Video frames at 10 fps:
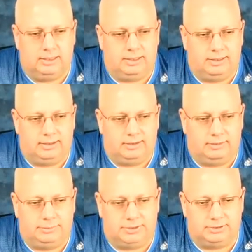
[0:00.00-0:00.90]

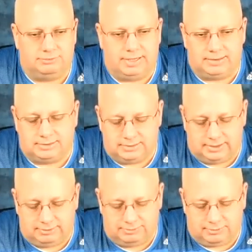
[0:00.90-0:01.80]
Um, is it fast
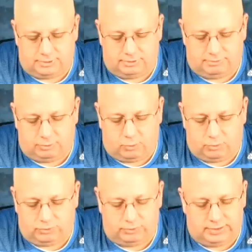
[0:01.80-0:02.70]
enough uh, for
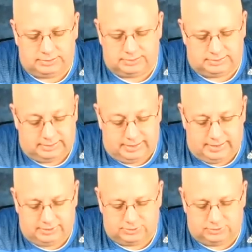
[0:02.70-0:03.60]
horse races?
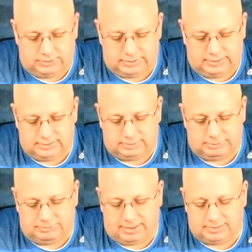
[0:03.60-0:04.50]
Yeah, it certainly is. It'd
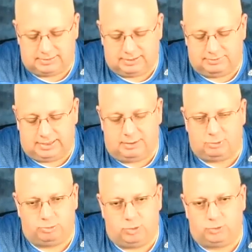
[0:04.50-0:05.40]
be fast enough to
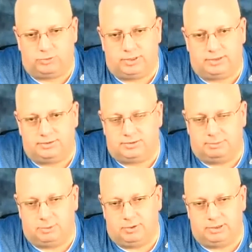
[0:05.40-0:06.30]
capture motorcyclists
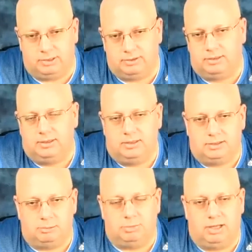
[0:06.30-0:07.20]
coming around the
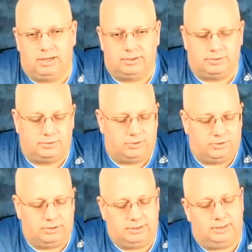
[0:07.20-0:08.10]
a blind
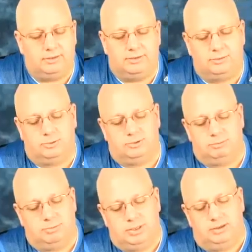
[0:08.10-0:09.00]
turn. No, this
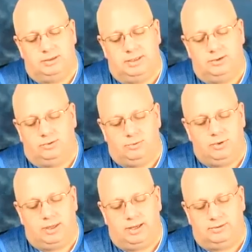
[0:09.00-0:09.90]
wouldn't be the lens for
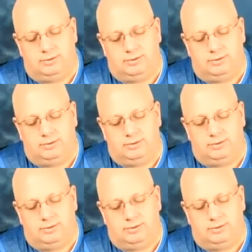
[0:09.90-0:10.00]
that.